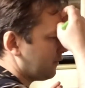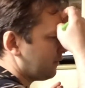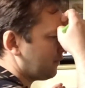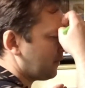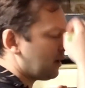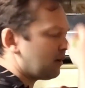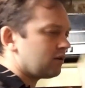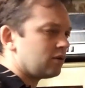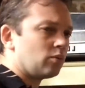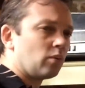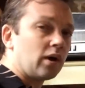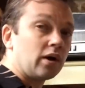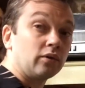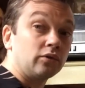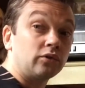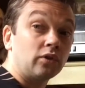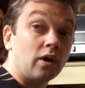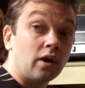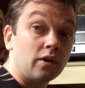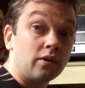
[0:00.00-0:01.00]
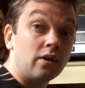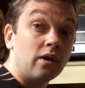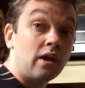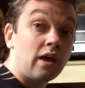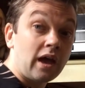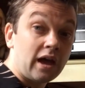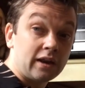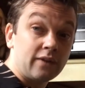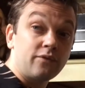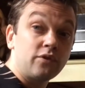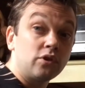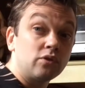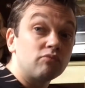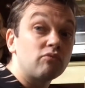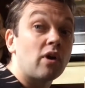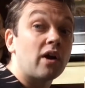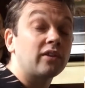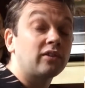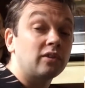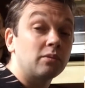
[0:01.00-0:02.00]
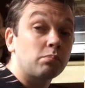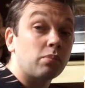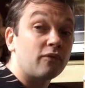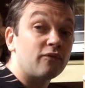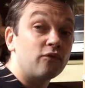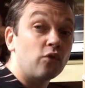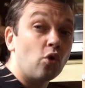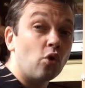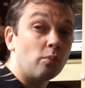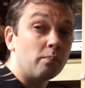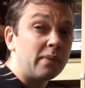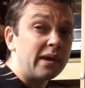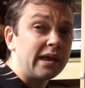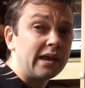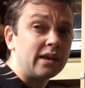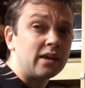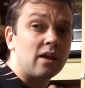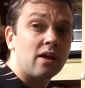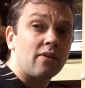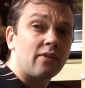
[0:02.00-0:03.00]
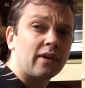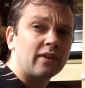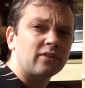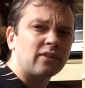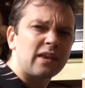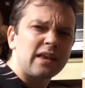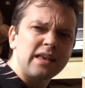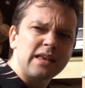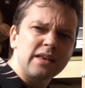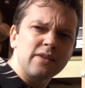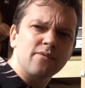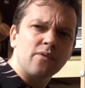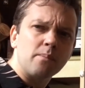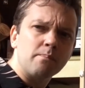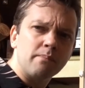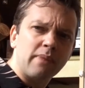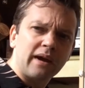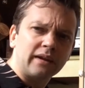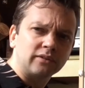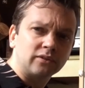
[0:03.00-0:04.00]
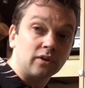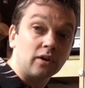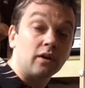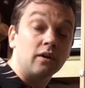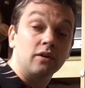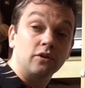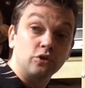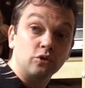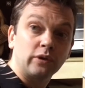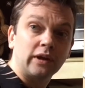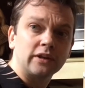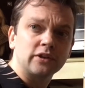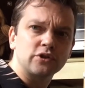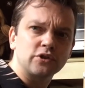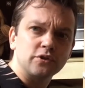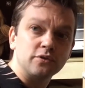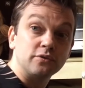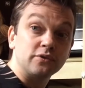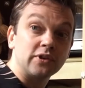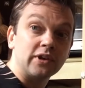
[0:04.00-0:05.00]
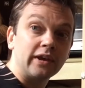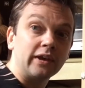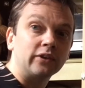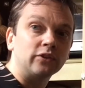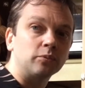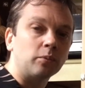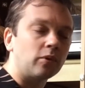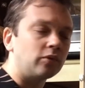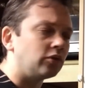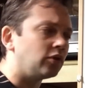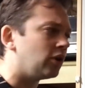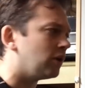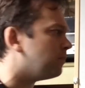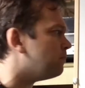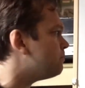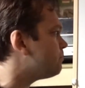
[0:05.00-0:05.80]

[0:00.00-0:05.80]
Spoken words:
Very well done. And if you can write it before me, that's even better. You'll get 2 ticks, won't you?